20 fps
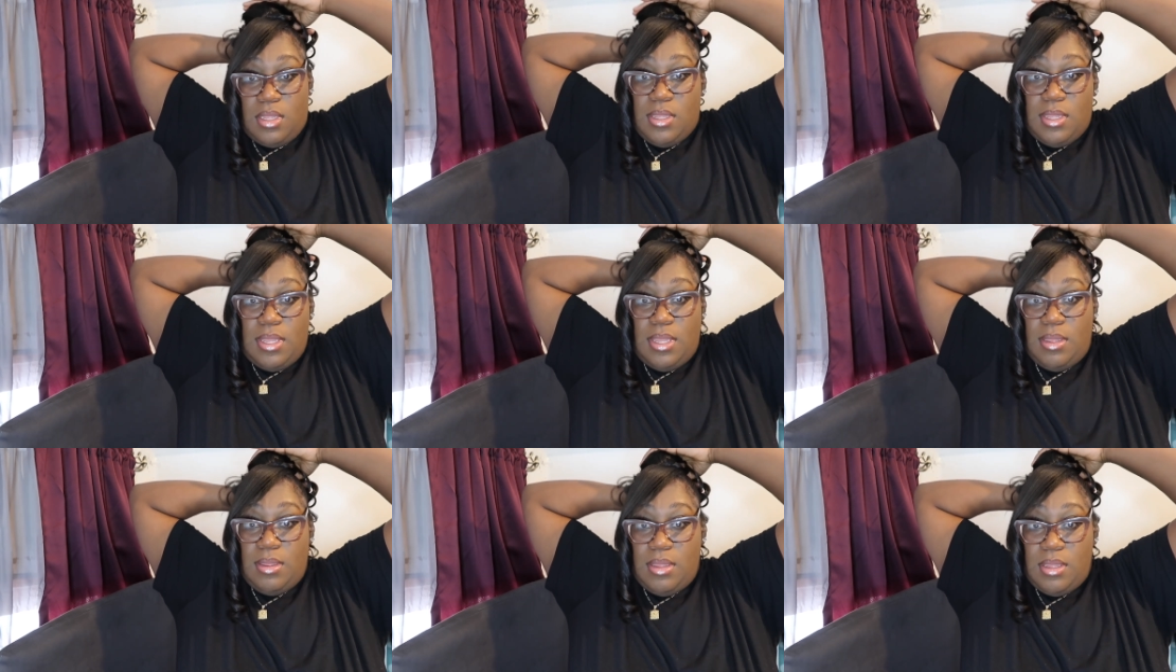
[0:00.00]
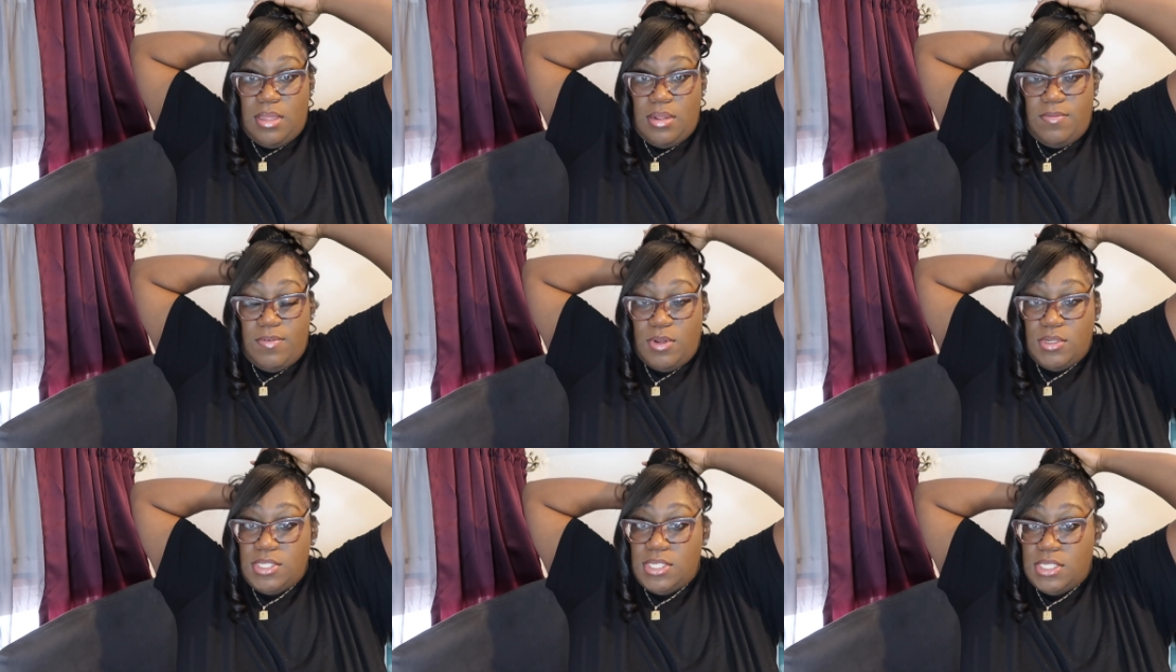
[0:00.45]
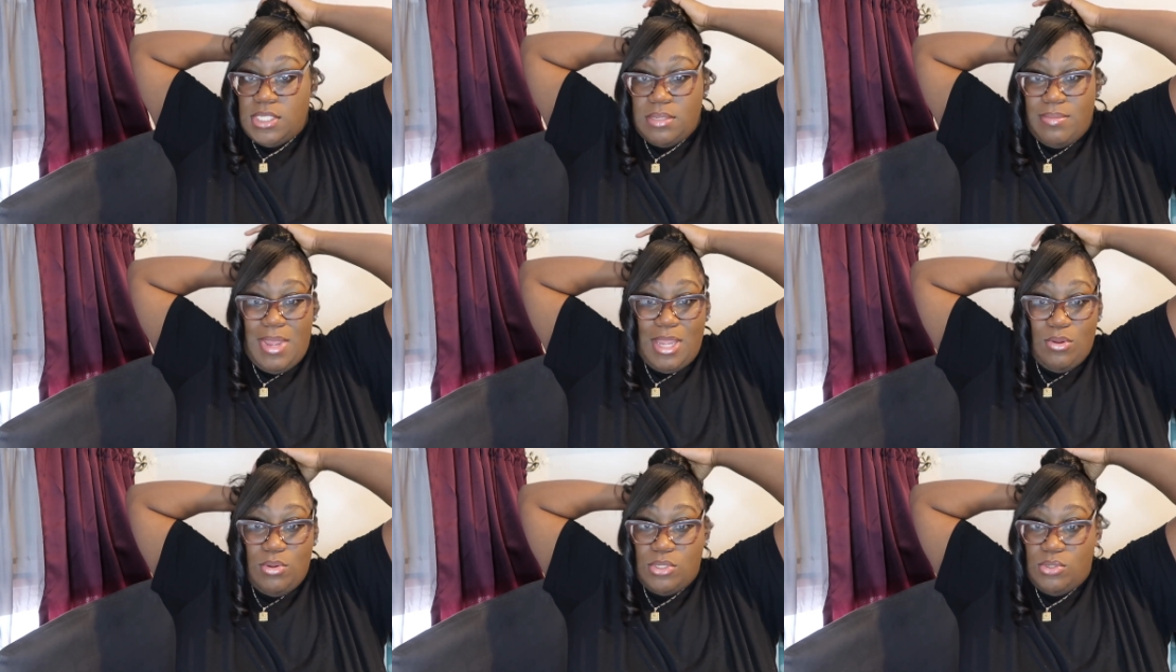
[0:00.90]
And first thing
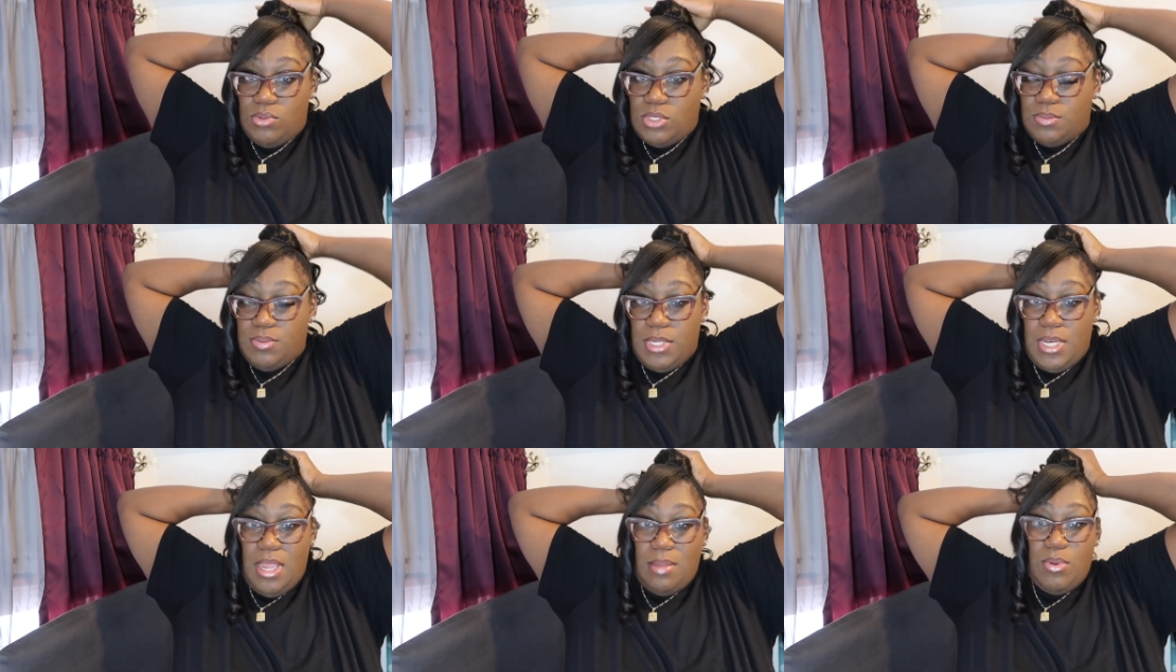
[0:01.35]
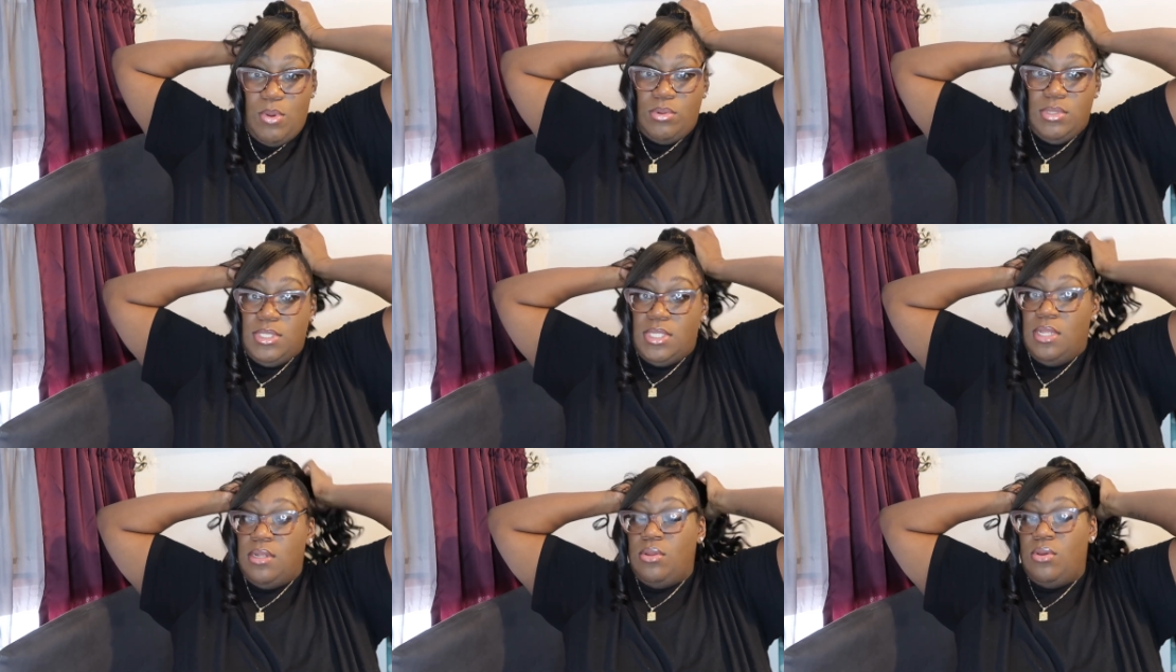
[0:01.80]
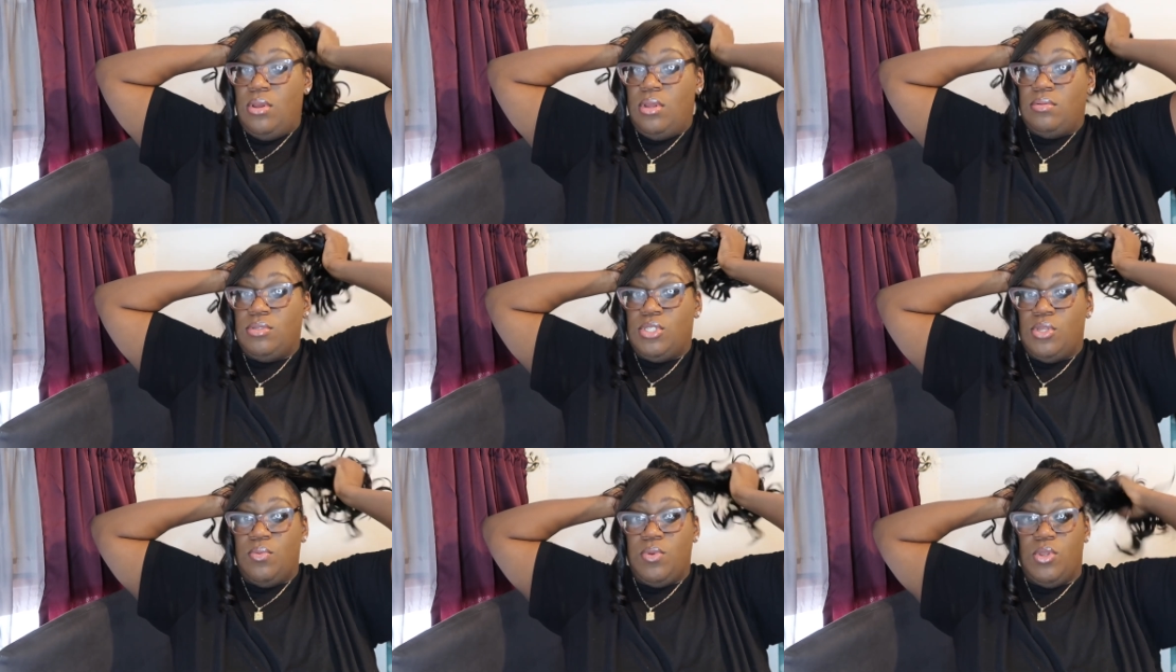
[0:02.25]
somebody going to do is pull that ponytail off.
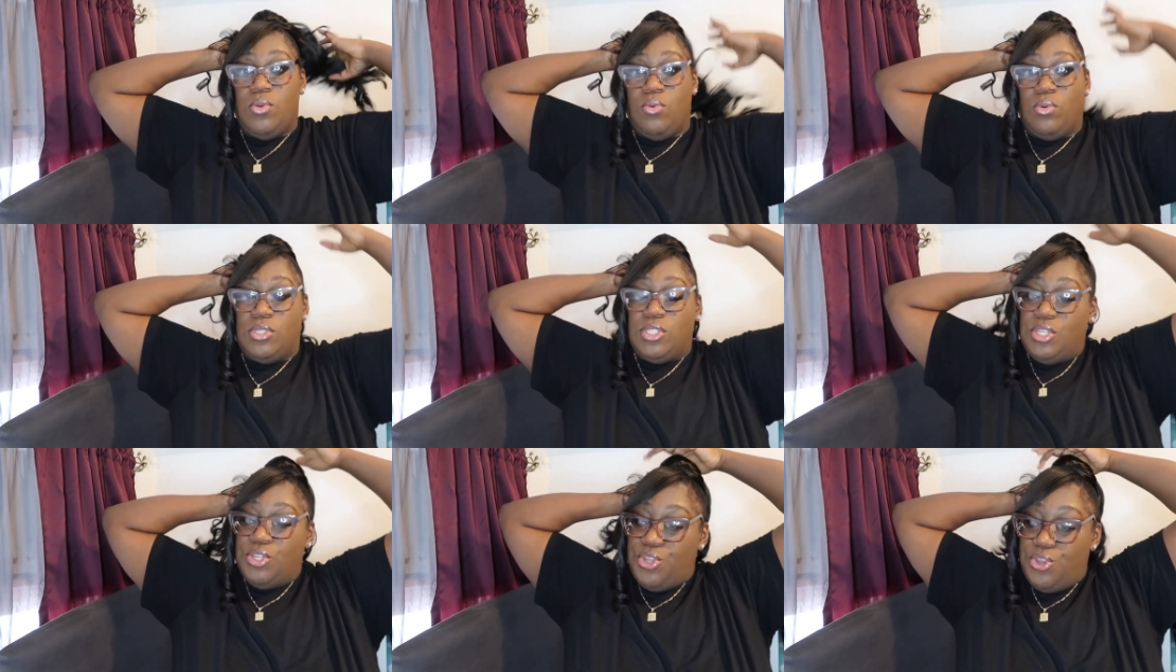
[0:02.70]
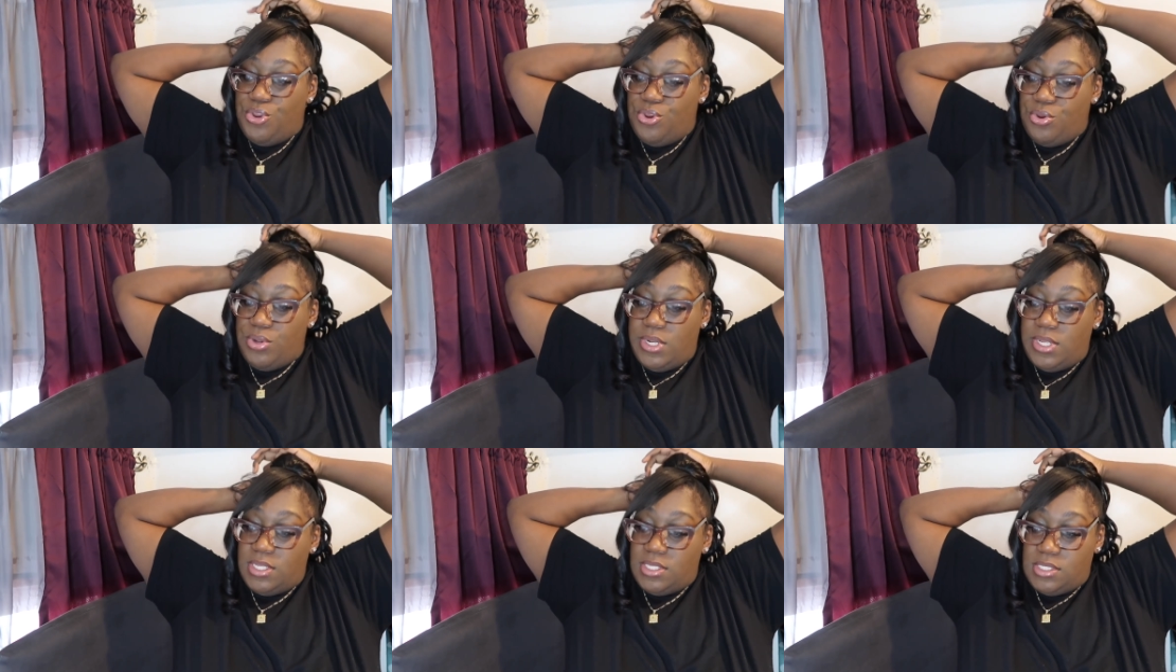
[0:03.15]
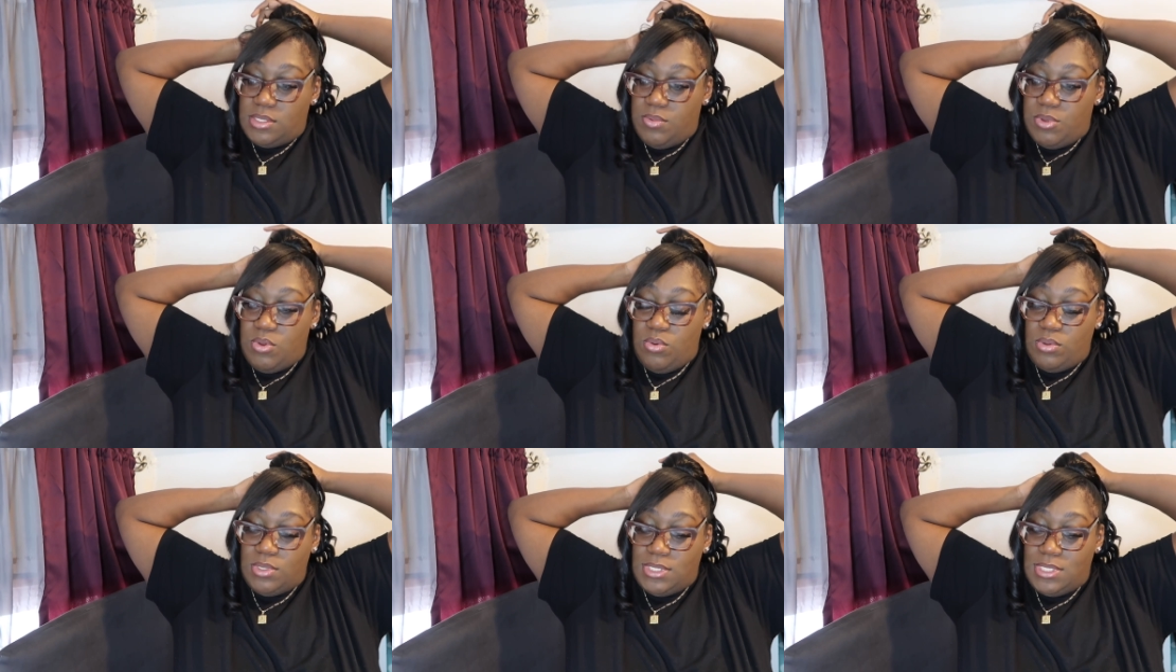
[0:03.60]
So we're going to secure this. We're
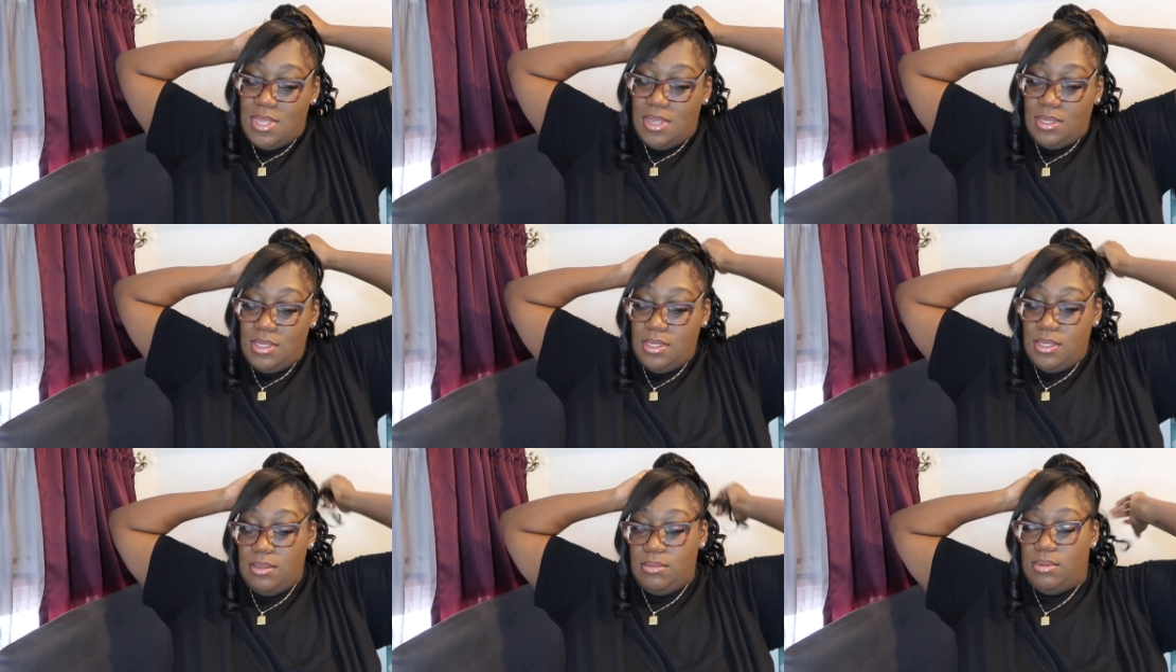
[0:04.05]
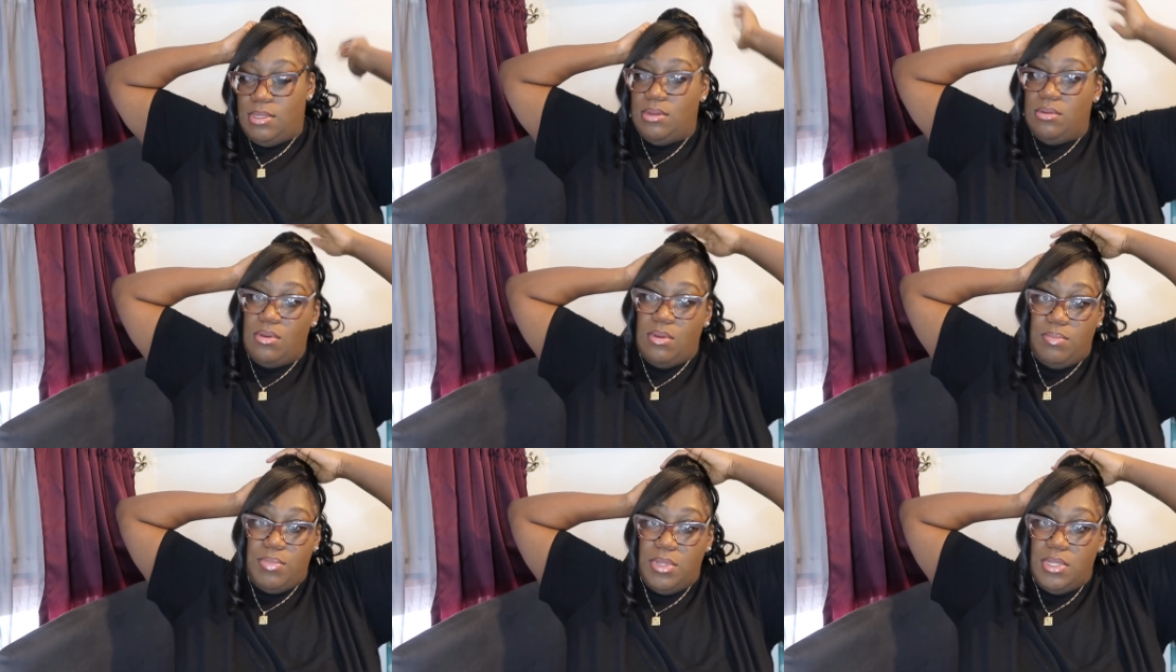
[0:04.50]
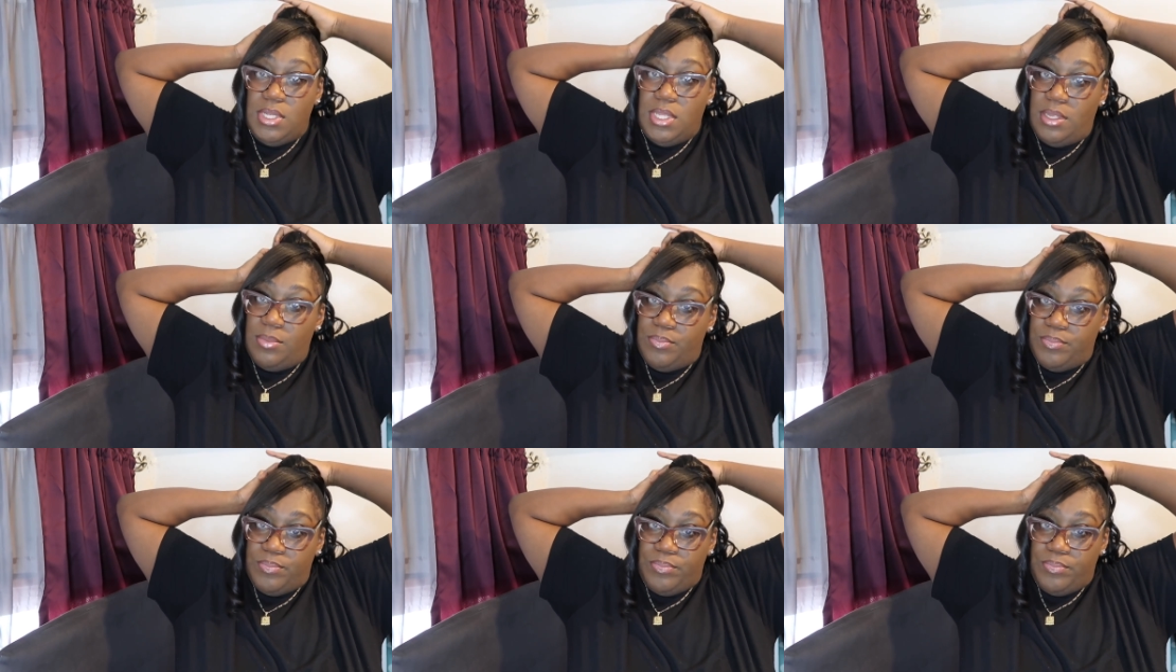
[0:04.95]
going to tuck it. We're going to pull it.